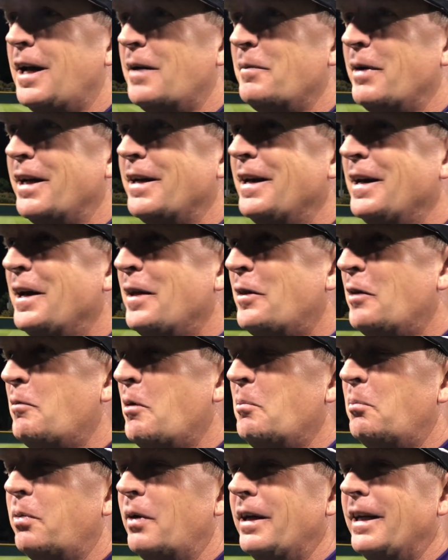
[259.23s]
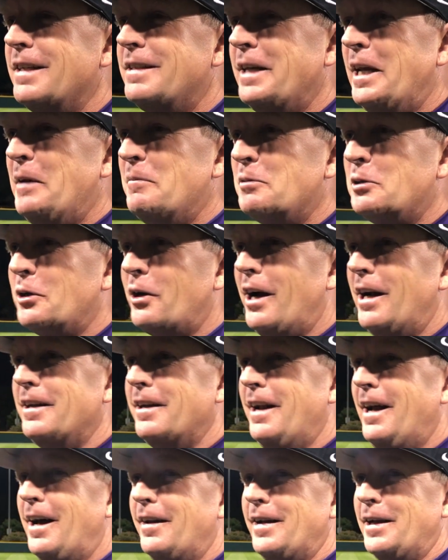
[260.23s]
I mean, there've been plenty of teams grind
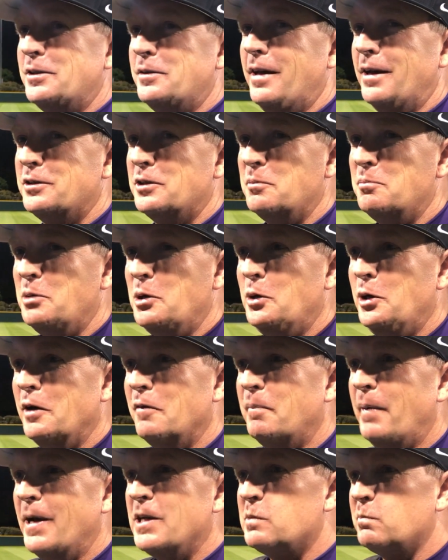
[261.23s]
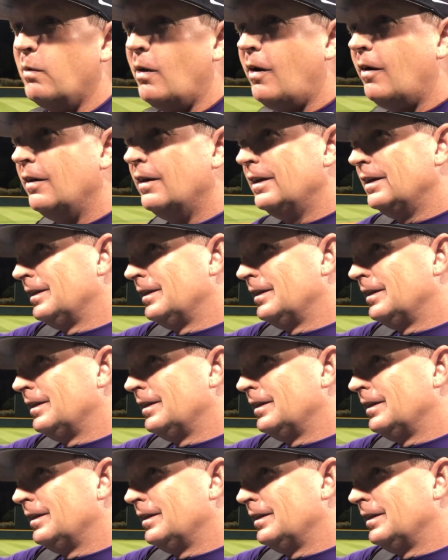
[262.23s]
it out. That's that's the beauty of baseball.